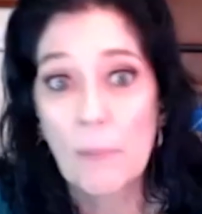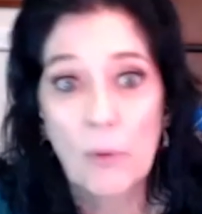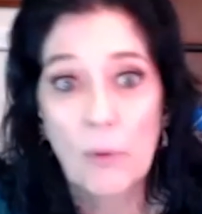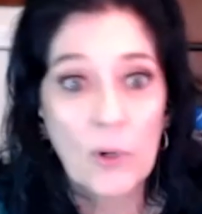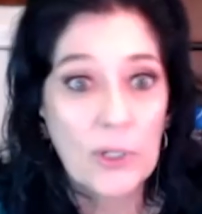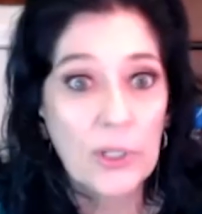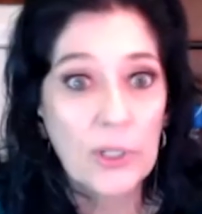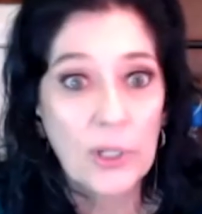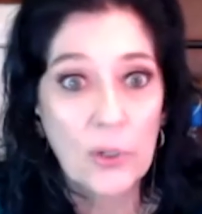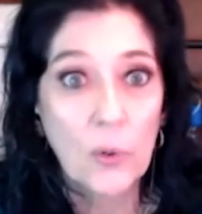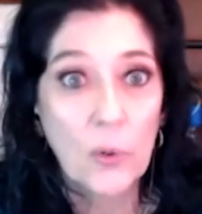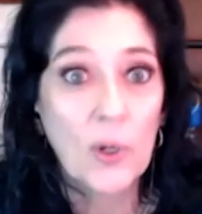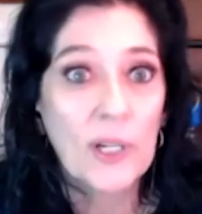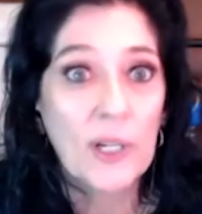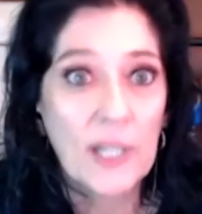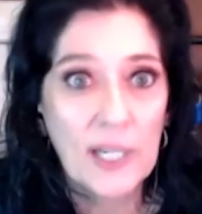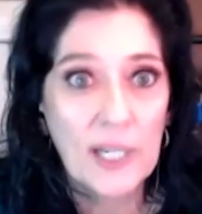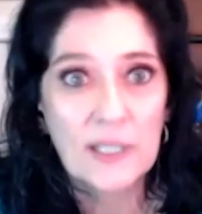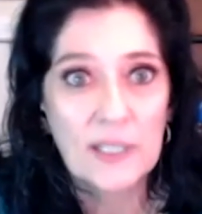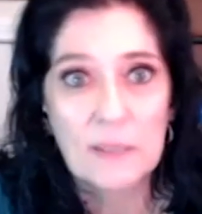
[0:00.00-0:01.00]
more good
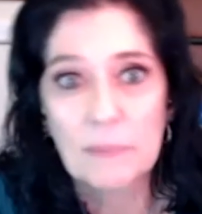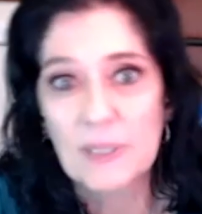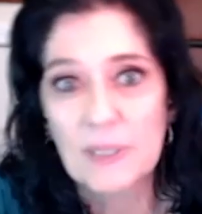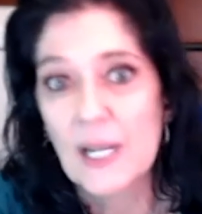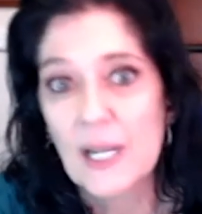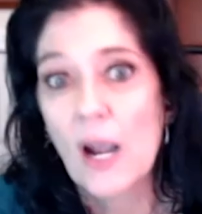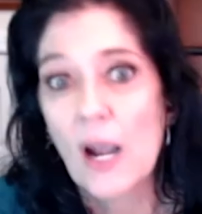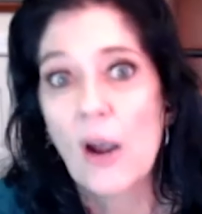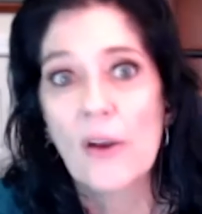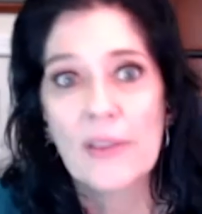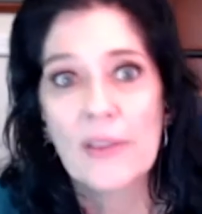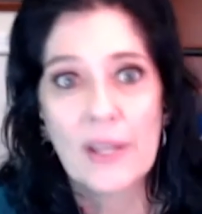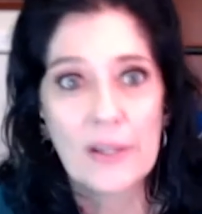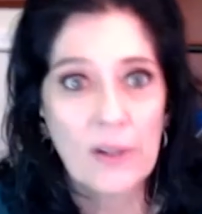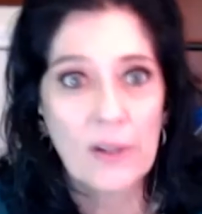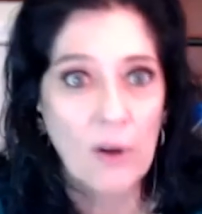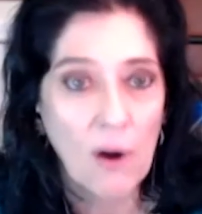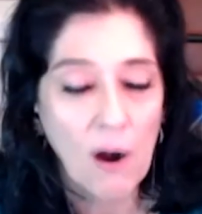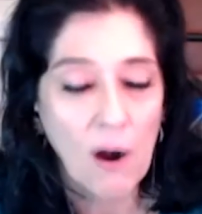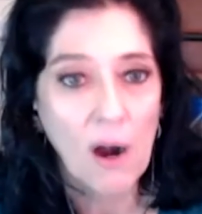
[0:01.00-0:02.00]
organisms there than
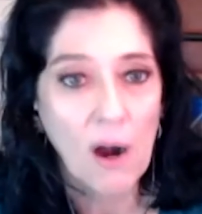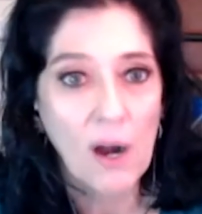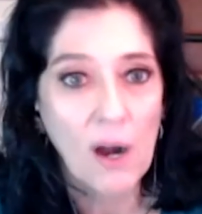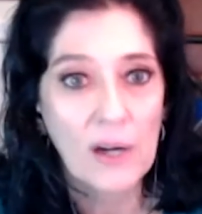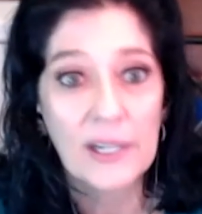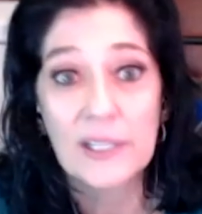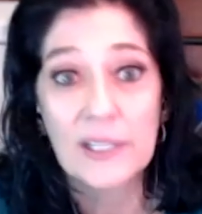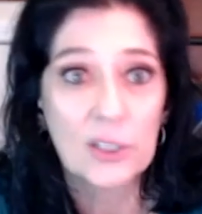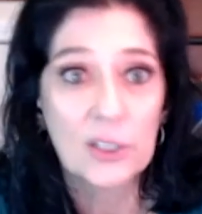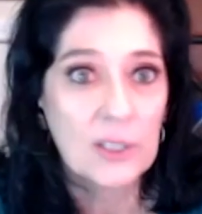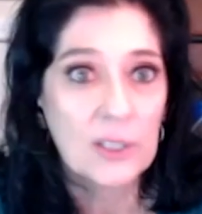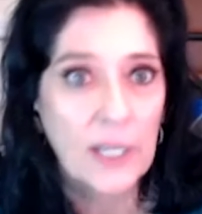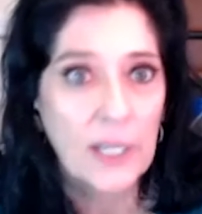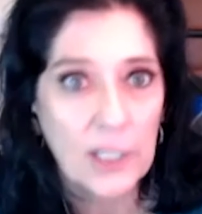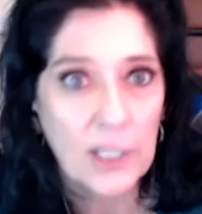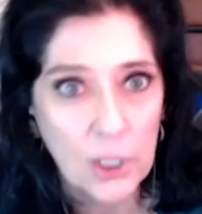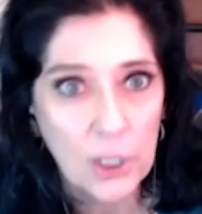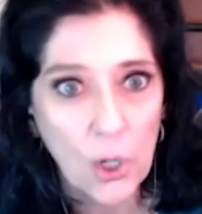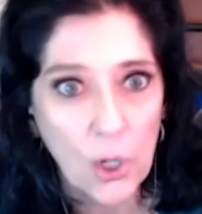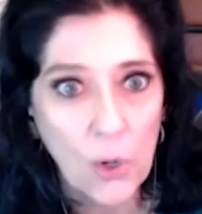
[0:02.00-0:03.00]
there are in just
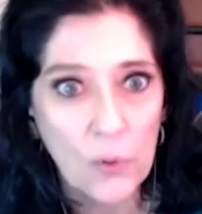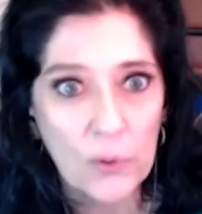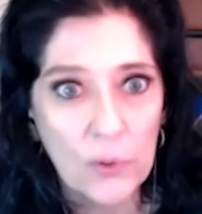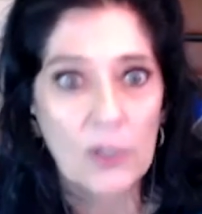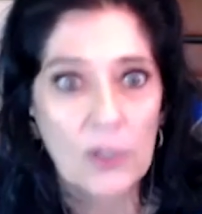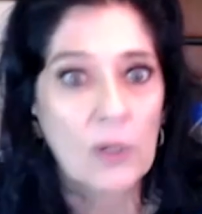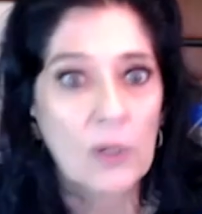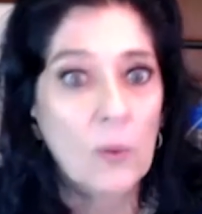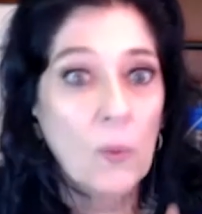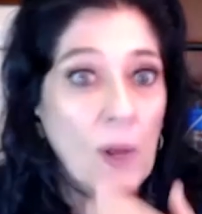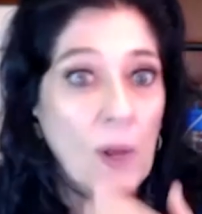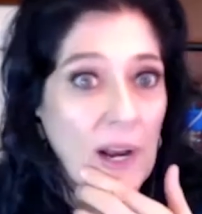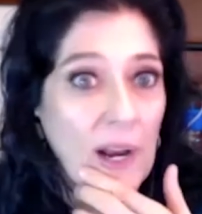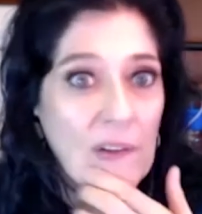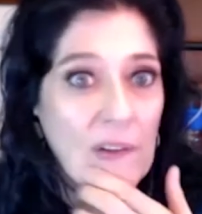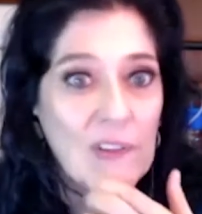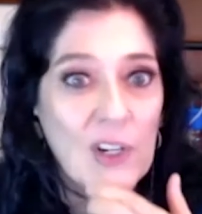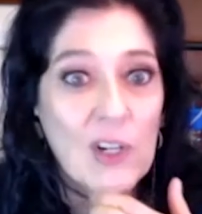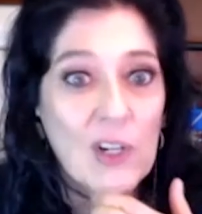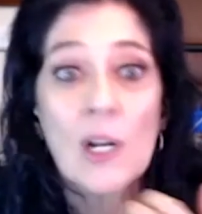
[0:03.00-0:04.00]
like yogurt or
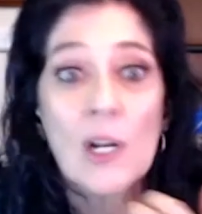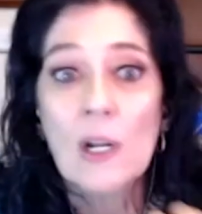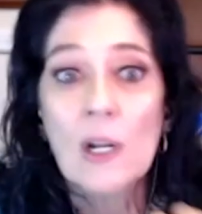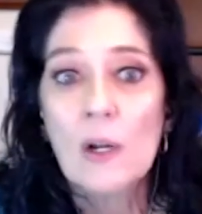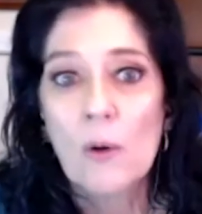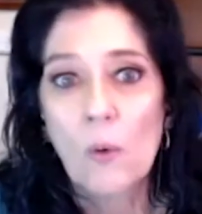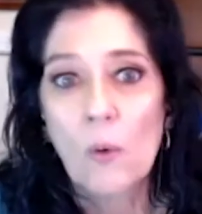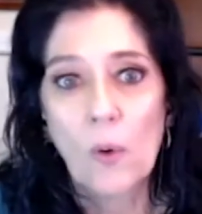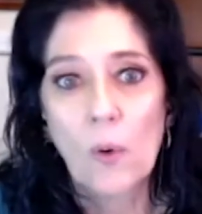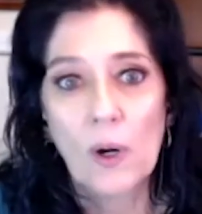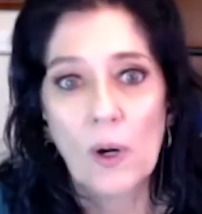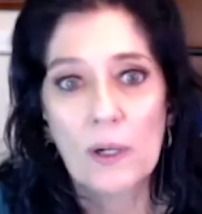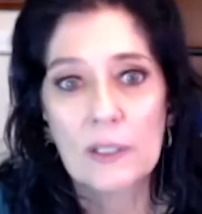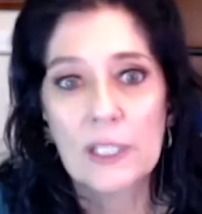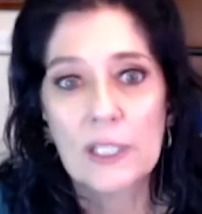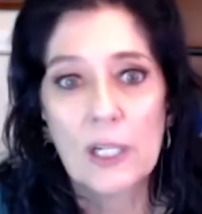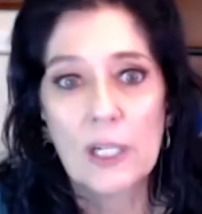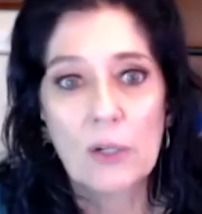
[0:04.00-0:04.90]
whatever, or,